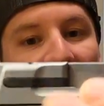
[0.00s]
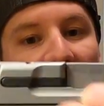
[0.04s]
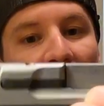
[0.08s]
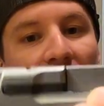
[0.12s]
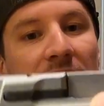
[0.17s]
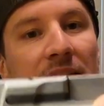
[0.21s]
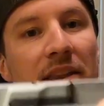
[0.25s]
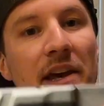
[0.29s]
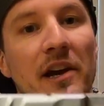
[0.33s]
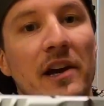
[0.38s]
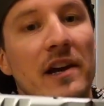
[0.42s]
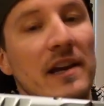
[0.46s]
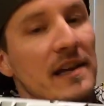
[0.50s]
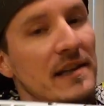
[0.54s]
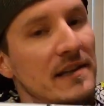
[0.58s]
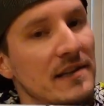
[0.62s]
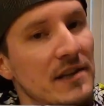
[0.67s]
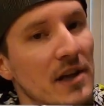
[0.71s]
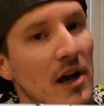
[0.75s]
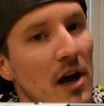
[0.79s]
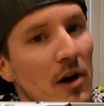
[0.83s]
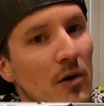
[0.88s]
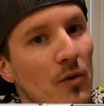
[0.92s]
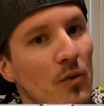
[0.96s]
gun. There is
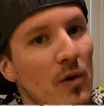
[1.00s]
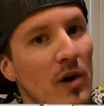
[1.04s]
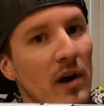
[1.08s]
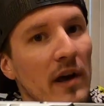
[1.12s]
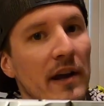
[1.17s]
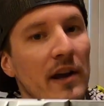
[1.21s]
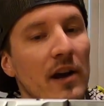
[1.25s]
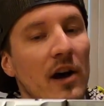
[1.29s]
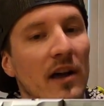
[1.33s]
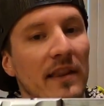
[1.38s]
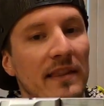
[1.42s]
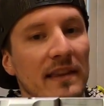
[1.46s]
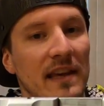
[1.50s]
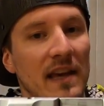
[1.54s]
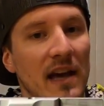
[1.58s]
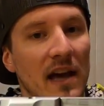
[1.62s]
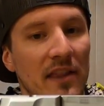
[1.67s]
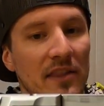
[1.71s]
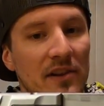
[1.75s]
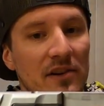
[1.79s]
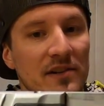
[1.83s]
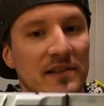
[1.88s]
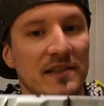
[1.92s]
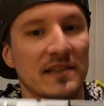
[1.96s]
not one on the
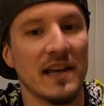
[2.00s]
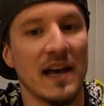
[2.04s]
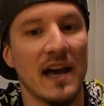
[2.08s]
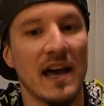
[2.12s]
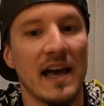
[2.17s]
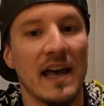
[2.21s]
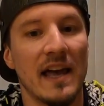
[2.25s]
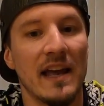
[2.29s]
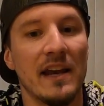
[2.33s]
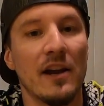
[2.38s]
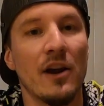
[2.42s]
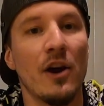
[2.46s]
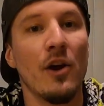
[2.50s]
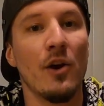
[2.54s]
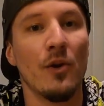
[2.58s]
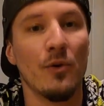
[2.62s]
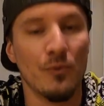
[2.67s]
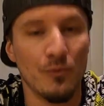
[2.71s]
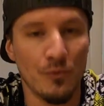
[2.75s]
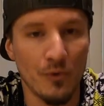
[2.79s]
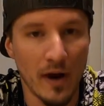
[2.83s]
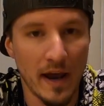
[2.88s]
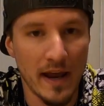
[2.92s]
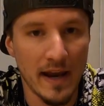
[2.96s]
other side
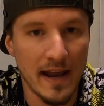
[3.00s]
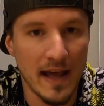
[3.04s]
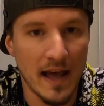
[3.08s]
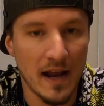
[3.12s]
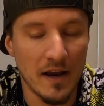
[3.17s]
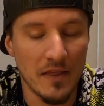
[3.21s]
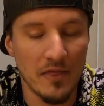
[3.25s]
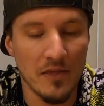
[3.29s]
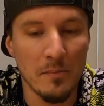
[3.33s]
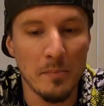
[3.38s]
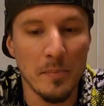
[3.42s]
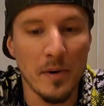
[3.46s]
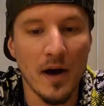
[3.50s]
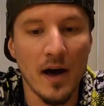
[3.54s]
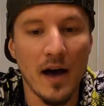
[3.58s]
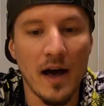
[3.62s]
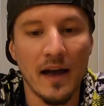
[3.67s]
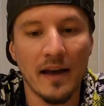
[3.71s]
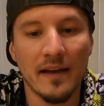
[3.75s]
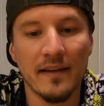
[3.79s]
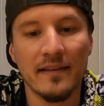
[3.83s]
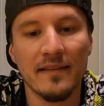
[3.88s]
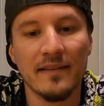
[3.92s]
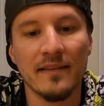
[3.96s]
right out of the
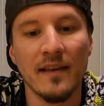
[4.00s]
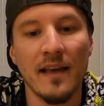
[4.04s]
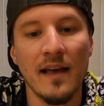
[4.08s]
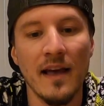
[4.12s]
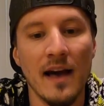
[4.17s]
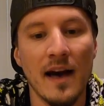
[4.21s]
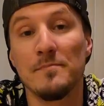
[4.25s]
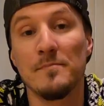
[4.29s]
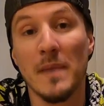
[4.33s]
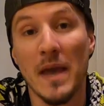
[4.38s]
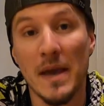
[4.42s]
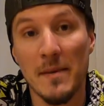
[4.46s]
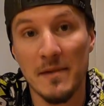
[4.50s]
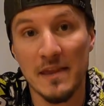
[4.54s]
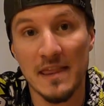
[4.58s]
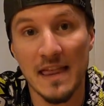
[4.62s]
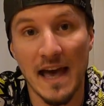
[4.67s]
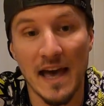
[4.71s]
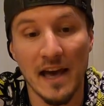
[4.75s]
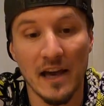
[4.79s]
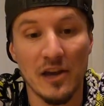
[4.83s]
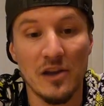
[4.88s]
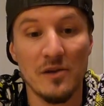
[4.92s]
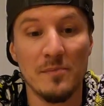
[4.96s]
box. Maybe
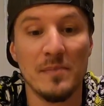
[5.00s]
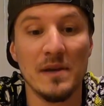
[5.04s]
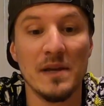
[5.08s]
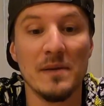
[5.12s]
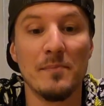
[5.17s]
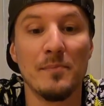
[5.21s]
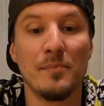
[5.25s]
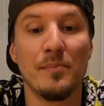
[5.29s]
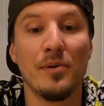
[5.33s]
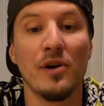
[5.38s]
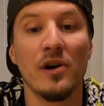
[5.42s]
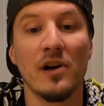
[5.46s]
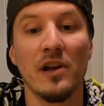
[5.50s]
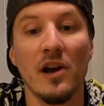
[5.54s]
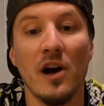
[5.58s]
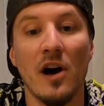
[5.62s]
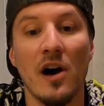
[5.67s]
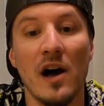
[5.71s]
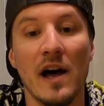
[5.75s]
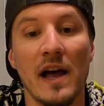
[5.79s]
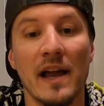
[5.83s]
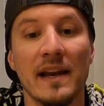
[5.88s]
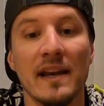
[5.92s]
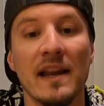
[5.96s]
that could be put
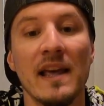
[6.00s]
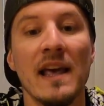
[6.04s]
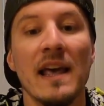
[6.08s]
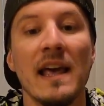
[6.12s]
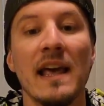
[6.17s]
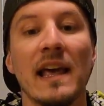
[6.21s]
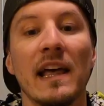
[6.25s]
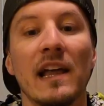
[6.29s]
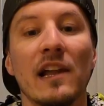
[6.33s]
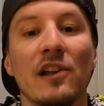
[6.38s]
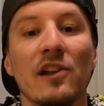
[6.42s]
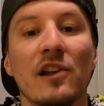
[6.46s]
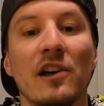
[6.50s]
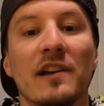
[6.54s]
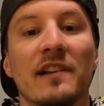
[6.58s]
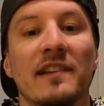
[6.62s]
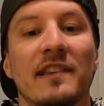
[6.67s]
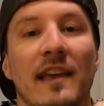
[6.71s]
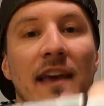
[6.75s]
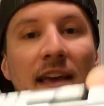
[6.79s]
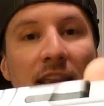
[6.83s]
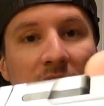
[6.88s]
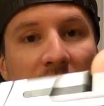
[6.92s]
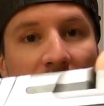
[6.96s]
on. It looks
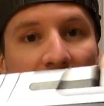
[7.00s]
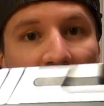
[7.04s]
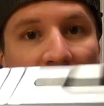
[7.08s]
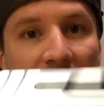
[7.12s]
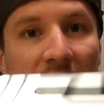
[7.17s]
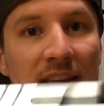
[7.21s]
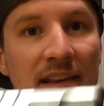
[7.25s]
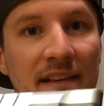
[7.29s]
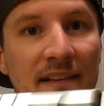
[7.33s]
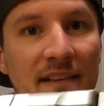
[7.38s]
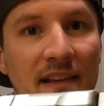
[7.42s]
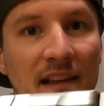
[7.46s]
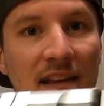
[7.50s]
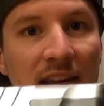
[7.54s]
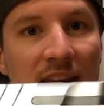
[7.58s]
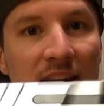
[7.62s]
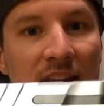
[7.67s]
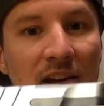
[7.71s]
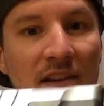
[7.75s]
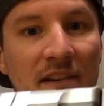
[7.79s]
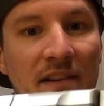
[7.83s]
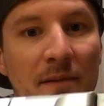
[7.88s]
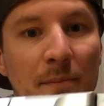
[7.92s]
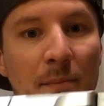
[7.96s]
like there is a
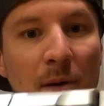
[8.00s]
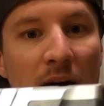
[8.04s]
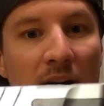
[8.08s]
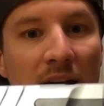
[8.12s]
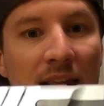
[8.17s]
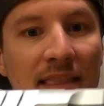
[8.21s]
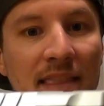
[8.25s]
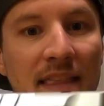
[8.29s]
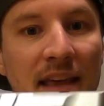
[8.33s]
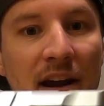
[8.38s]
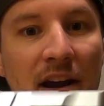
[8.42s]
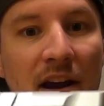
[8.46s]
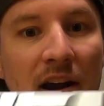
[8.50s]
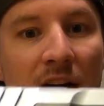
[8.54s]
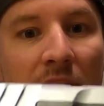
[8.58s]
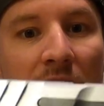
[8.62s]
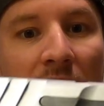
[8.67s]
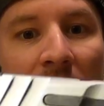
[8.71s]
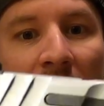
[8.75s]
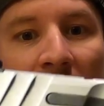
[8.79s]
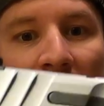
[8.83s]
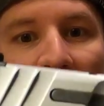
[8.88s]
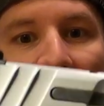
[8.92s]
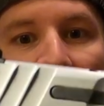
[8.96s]
little spot there
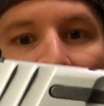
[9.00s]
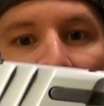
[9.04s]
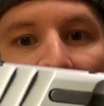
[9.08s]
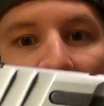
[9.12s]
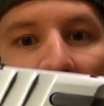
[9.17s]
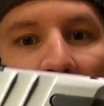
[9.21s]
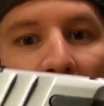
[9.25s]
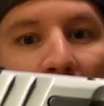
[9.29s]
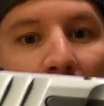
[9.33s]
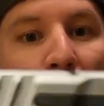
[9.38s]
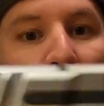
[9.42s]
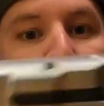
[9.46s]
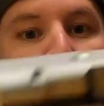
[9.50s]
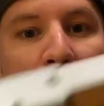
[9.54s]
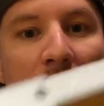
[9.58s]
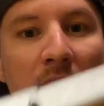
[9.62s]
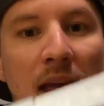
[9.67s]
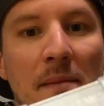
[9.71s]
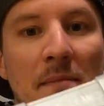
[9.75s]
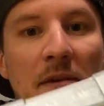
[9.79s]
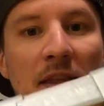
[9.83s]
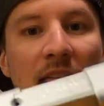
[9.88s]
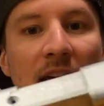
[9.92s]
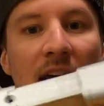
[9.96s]
that
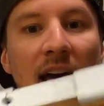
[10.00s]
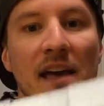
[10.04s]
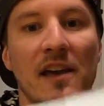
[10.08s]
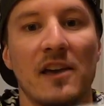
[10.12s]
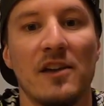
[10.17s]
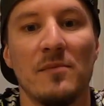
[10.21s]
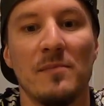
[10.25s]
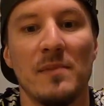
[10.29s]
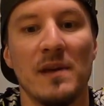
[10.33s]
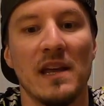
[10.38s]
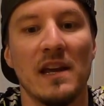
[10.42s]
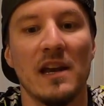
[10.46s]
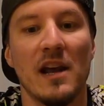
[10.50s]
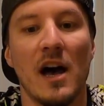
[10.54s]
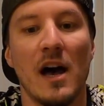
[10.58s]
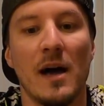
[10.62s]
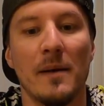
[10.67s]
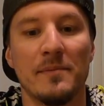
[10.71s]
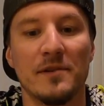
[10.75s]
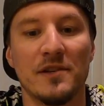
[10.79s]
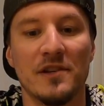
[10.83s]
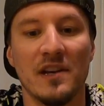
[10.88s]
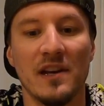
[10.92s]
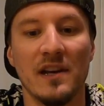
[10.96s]
maybe that could be an
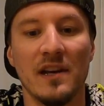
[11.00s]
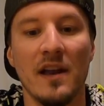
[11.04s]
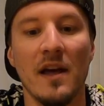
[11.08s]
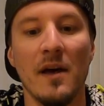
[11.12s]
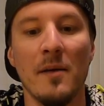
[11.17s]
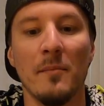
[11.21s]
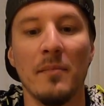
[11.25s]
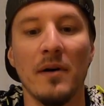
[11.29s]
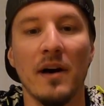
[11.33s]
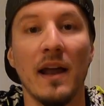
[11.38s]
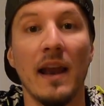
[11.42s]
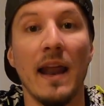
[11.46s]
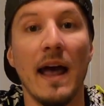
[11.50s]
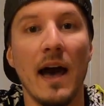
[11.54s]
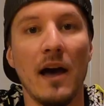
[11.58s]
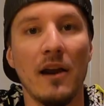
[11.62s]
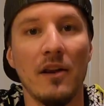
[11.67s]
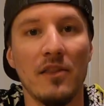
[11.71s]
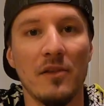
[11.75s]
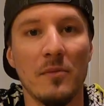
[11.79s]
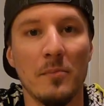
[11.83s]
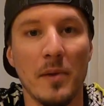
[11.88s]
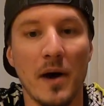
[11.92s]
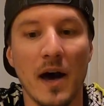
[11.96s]
option, but out
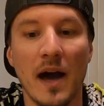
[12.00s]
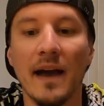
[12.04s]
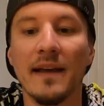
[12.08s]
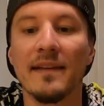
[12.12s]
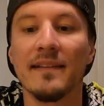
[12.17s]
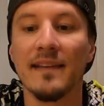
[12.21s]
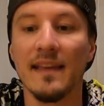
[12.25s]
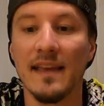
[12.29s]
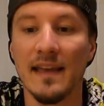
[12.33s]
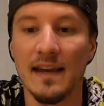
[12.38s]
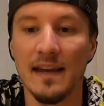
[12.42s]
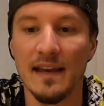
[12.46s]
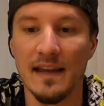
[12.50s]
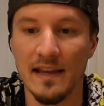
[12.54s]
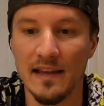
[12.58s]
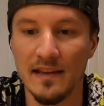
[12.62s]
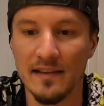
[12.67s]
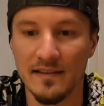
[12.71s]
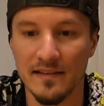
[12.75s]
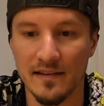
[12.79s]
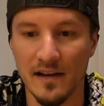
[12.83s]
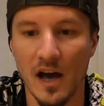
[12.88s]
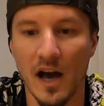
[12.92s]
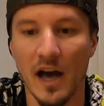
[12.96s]
of the box it
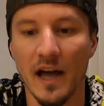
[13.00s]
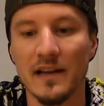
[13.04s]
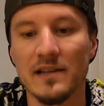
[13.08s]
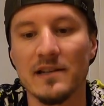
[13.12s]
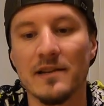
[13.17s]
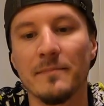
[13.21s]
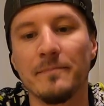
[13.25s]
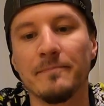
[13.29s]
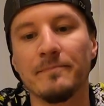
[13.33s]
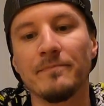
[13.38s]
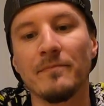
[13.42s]
is not.